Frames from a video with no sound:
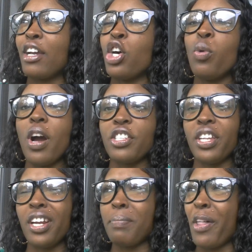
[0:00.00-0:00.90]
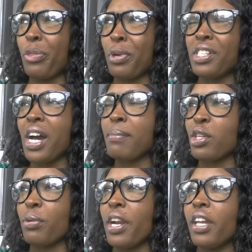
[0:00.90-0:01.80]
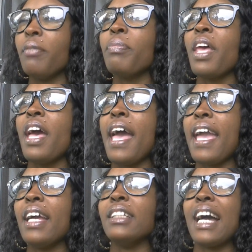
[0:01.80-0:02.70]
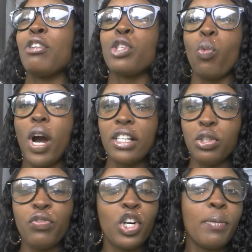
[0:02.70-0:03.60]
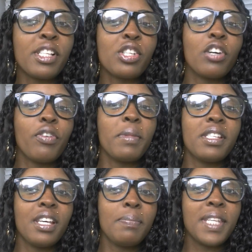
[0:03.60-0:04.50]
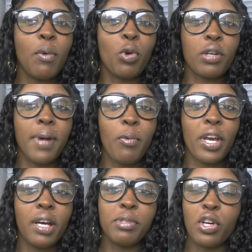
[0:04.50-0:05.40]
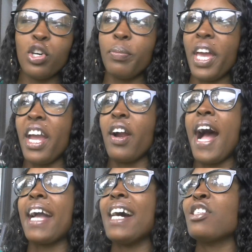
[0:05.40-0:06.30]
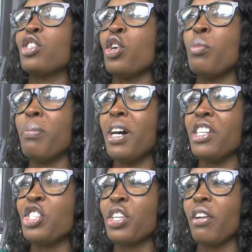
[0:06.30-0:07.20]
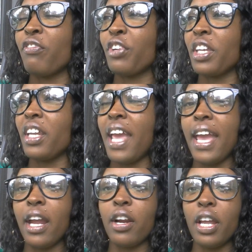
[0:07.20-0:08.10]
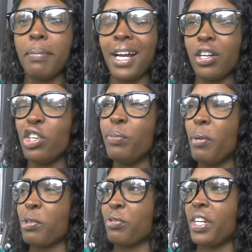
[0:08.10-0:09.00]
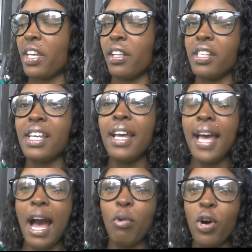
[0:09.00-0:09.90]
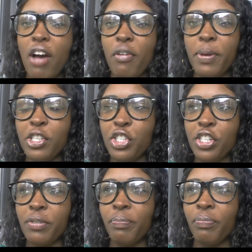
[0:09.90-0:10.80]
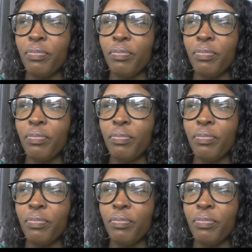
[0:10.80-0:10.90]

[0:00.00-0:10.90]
co-washed the hair about 3 times already, and I use a wide tooth comb and start from the tips and work my way up to comb the hair. I got so much freaking hair in my comb, it was ridiculous. I will have a picture,